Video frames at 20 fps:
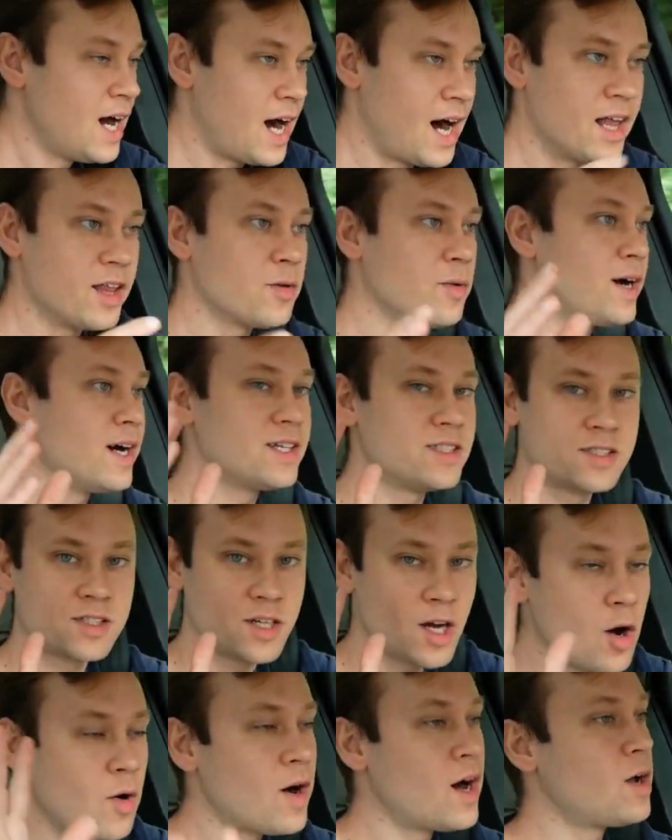Otherwise,
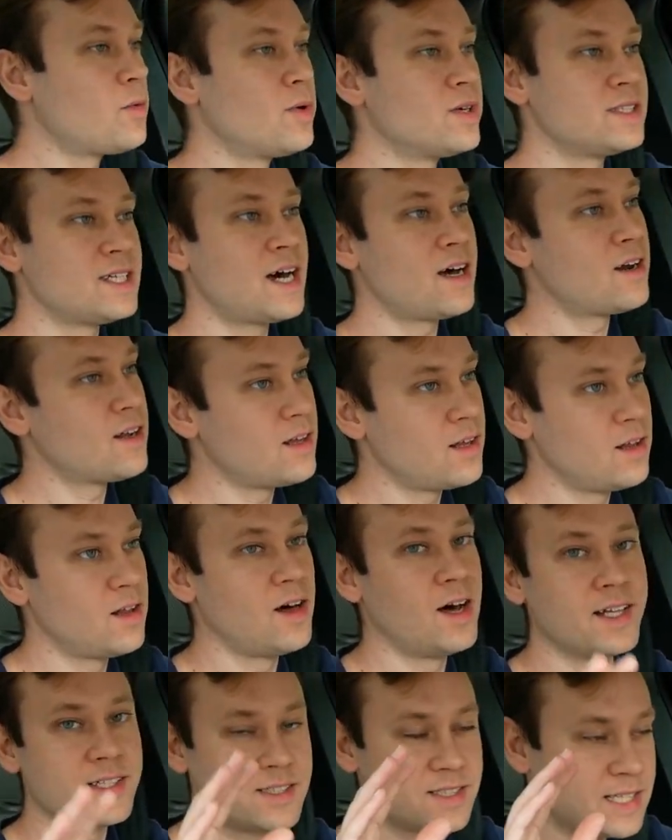go hunt one down on a
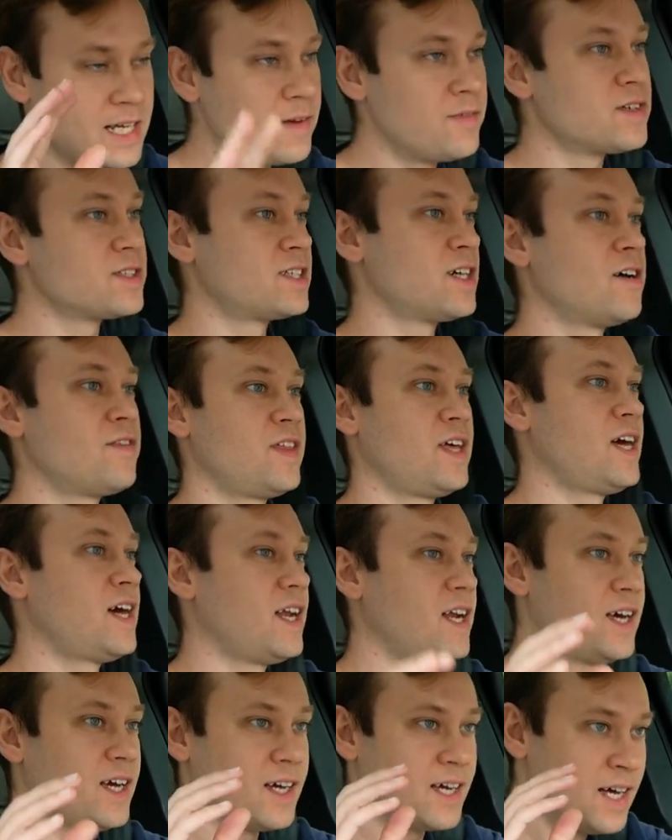lot, save yourself a
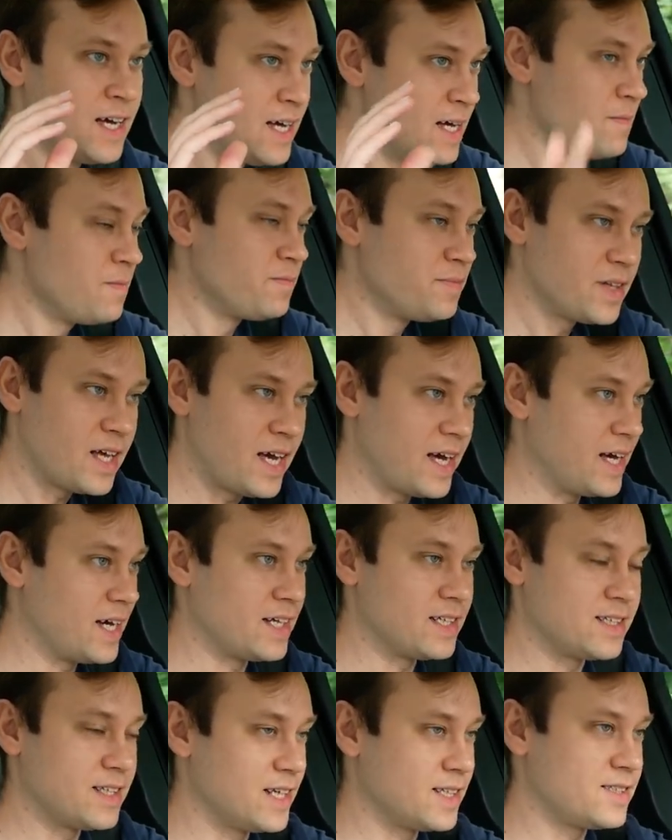headache
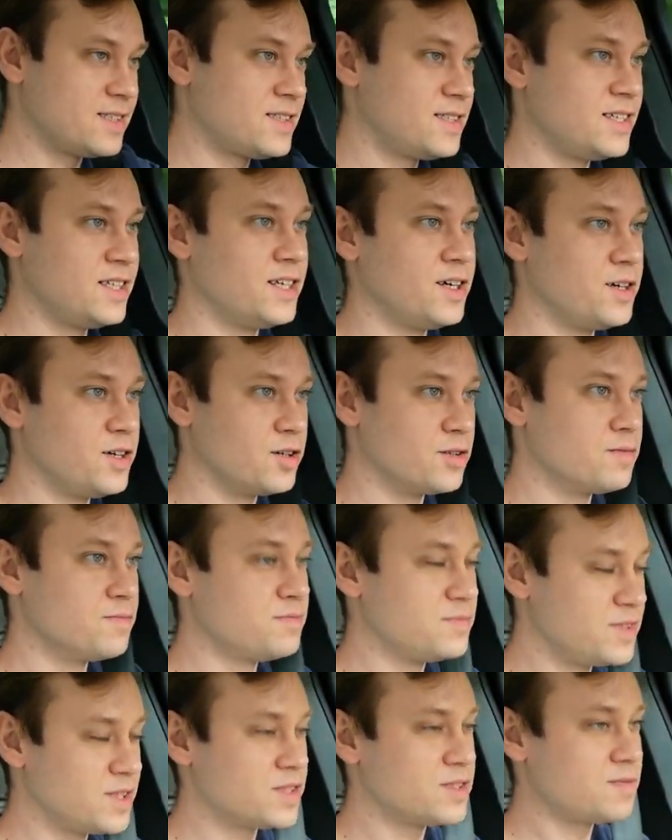and that's you know you'll
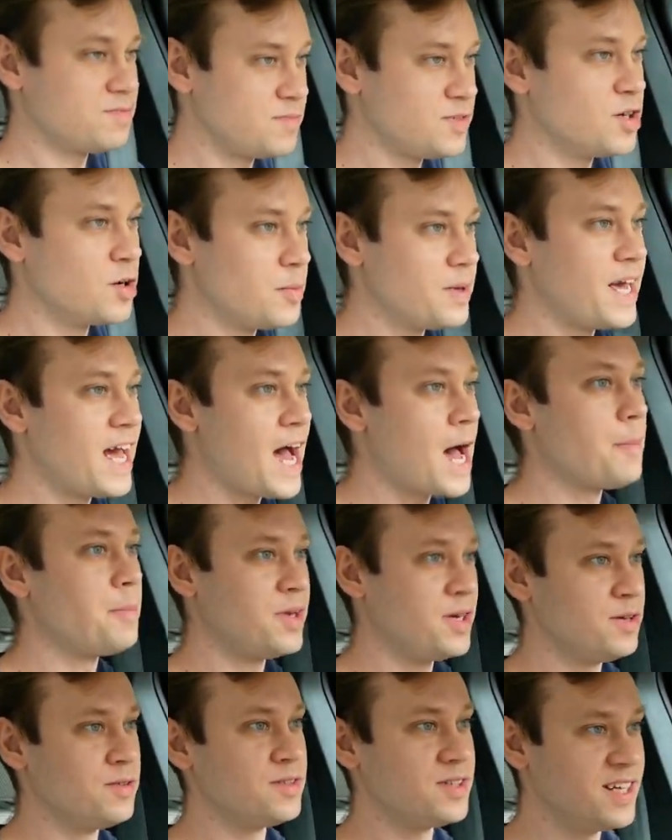just you'll be
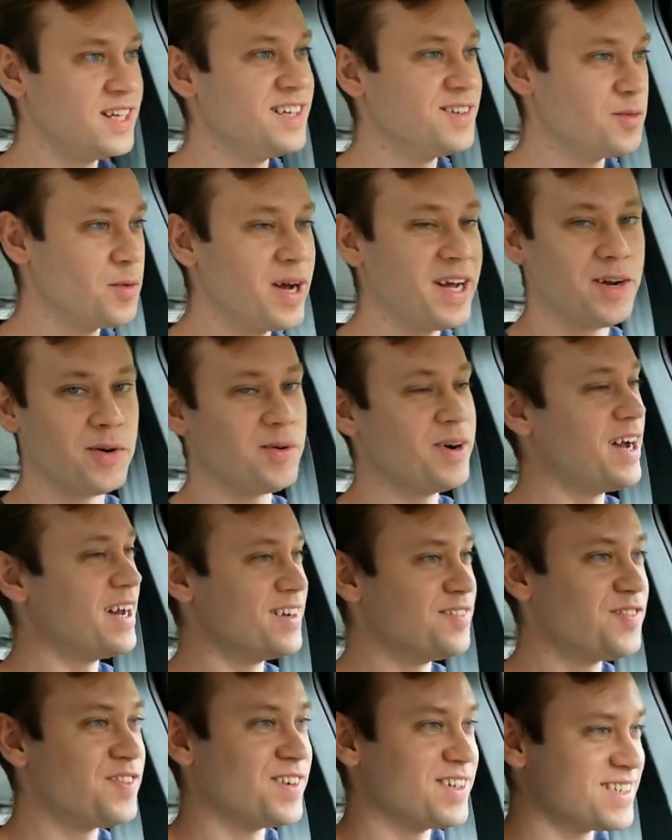happy you didn't wait
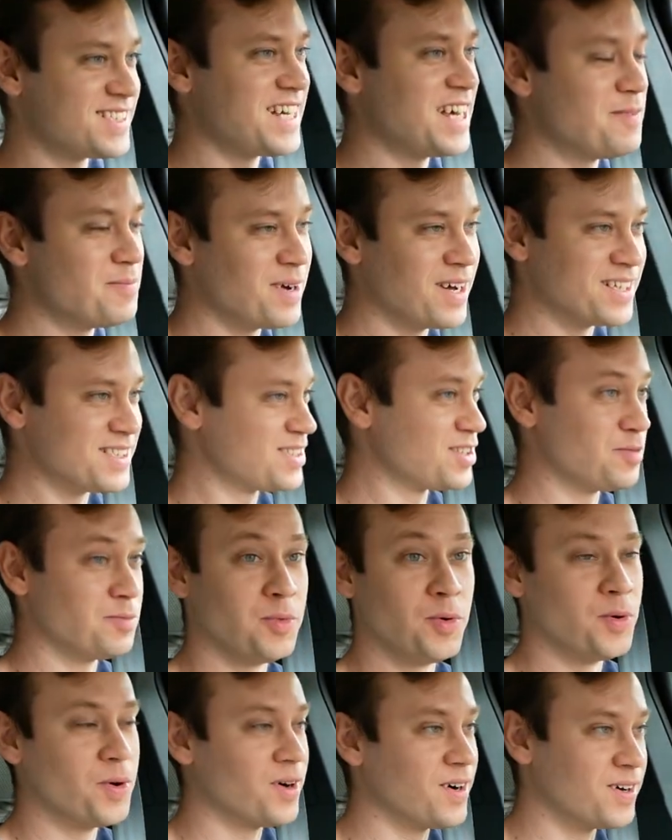around for 10 months or
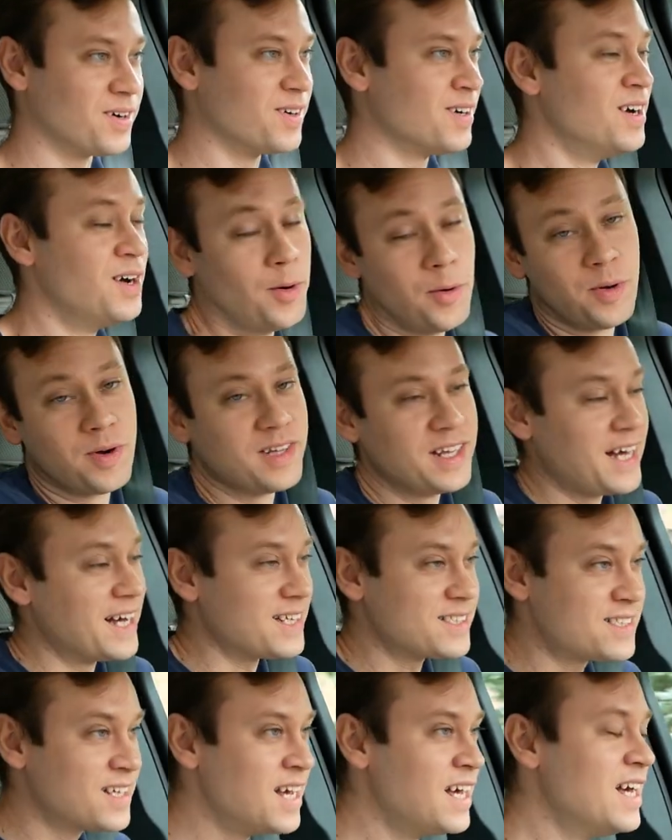more or
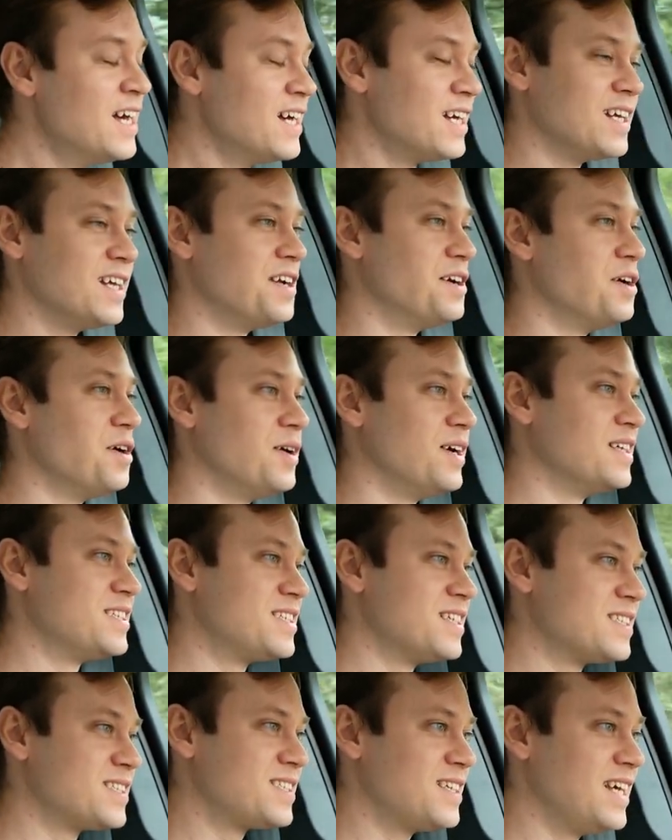less you know
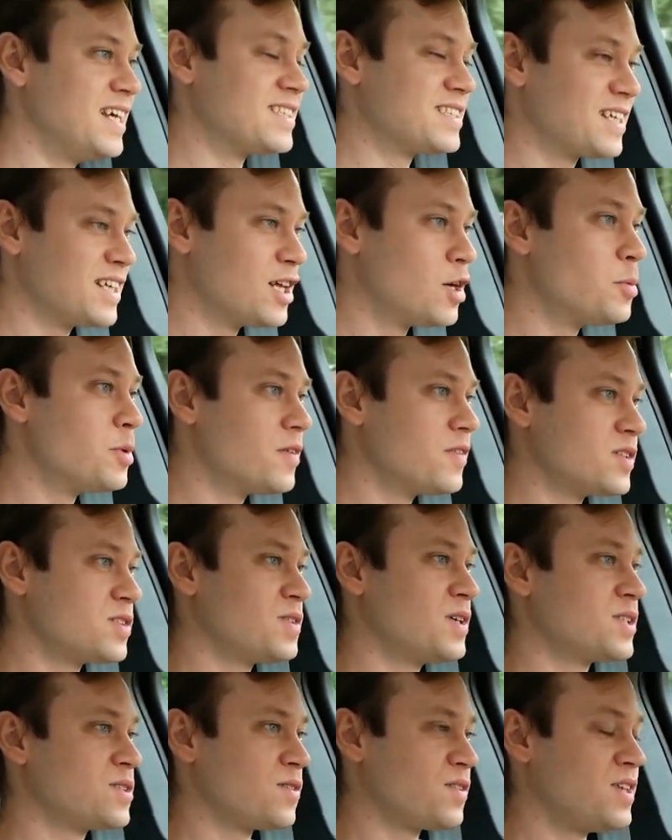it's just it's a little bit of a
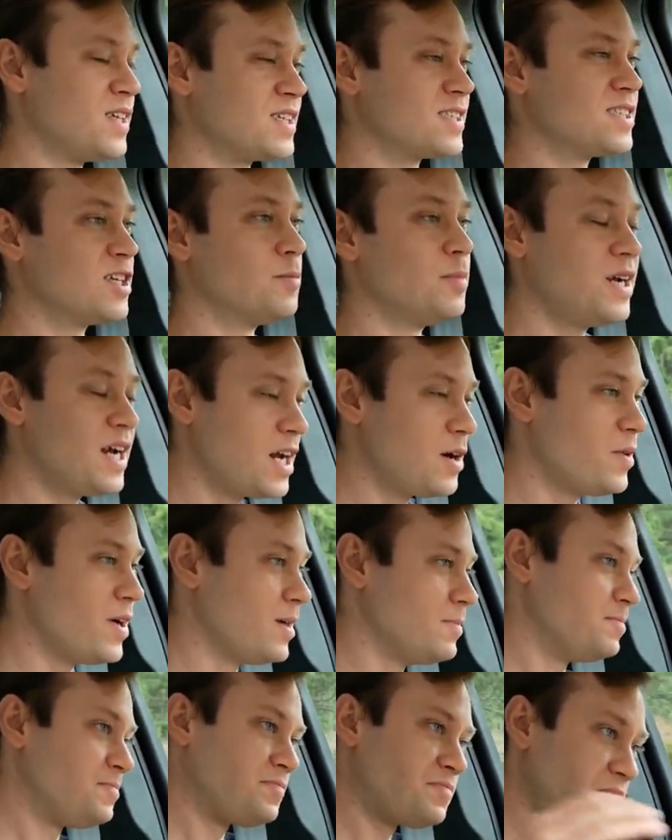stressful thing still but anyway